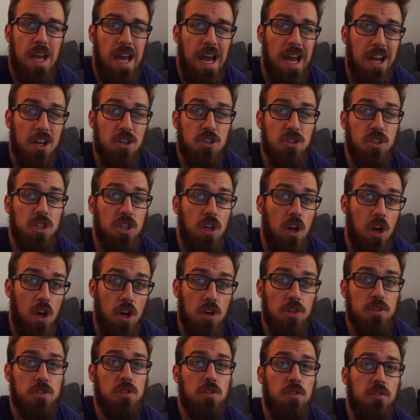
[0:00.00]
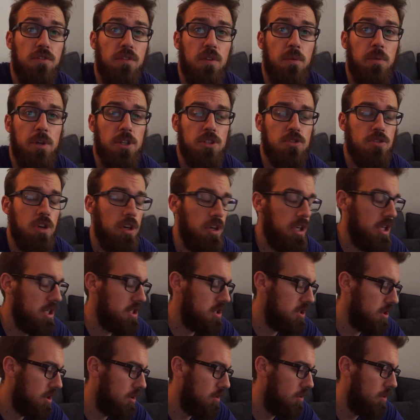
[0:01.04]
actually also from Australia,
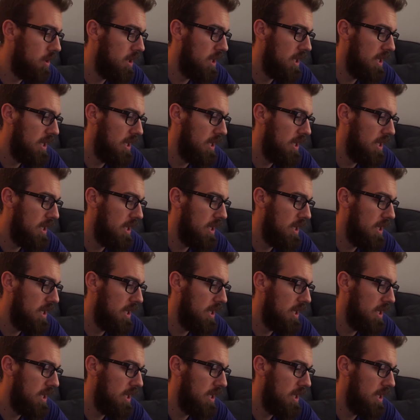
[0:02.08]
so